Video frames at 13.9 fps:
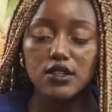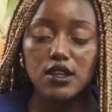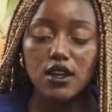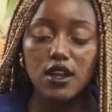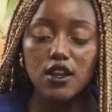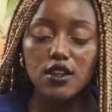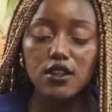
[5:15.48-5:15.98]

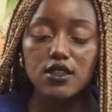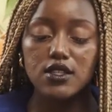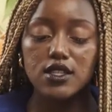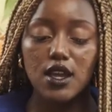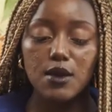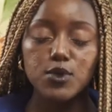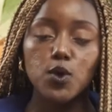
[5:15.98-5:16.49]
a lot of the
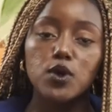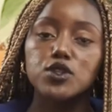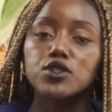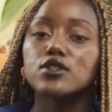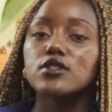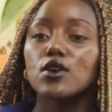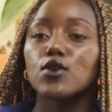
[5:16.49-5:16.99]
times
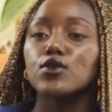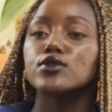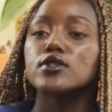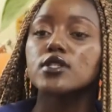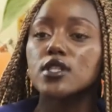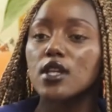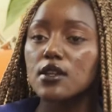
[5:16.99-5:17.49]
questions are also
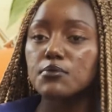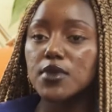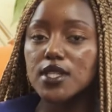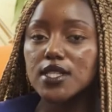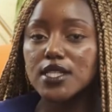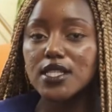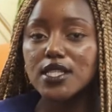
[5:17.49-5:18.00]

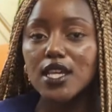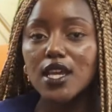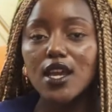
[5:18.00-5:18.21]
statements.